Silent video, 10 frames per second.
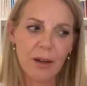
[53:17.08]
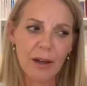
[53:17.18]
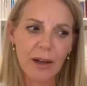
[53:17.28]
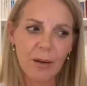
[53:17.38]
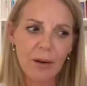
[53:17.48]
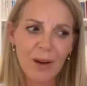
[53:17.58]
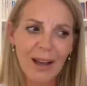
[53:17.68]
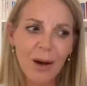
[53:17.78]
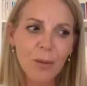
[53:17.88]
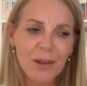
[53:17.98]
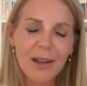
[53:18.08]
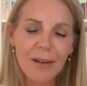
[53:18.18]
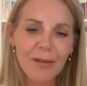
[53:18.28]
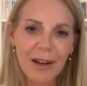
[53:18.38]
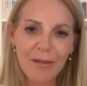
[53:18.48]
how would
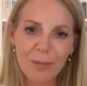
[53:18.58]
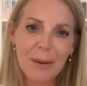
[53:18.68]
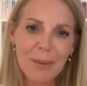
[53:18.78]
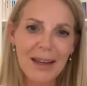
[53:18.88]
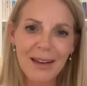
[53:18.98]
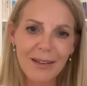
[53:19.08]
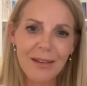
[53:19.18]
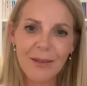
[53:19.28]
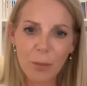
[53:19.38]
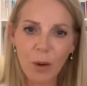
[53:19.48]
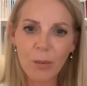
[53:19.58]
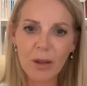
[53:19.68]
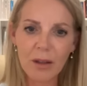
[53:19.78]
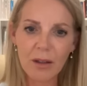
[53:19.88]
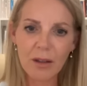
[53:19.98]
love have me be in this
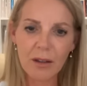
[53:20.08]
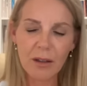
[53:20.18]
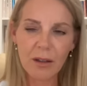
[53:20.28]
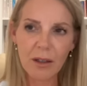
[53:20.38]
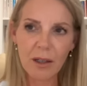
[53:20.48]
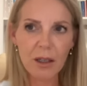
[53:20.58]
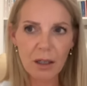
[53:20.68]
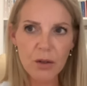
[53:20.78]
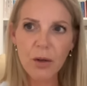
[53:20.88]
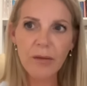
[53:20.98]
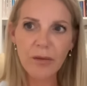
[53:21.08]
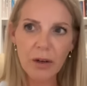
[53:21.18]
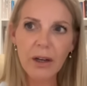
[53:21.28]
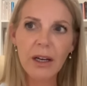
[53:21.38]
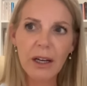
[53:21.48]
moment? And I try
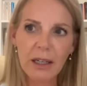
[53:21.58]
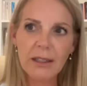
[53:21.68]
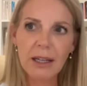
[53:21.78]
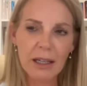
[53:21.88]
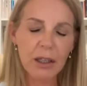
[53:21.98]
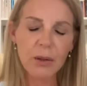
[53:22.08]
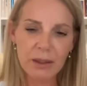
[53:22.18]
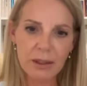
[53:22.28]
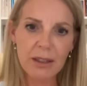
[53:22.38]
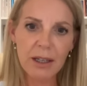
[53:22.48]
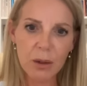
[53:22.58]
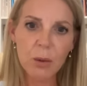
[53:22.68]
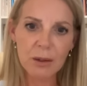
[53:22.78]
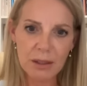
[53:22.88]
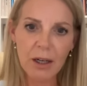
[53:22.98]
very hard to anchor into that
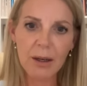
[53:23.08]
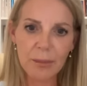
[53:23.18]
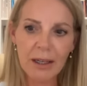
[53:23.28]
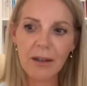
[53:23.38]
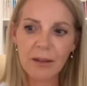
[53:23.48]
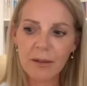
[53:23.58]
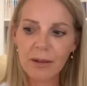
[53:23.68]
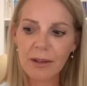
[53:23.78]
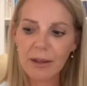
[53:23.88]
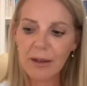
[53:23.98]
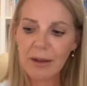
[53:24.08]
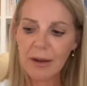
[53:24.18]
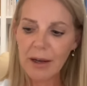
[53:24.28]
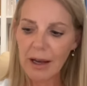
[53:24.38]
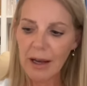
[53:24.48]
all the time now.
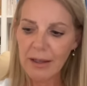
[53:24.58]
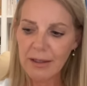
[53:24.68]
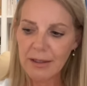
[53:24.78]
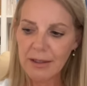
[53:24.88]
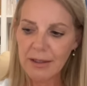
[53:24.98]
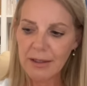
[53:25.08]
And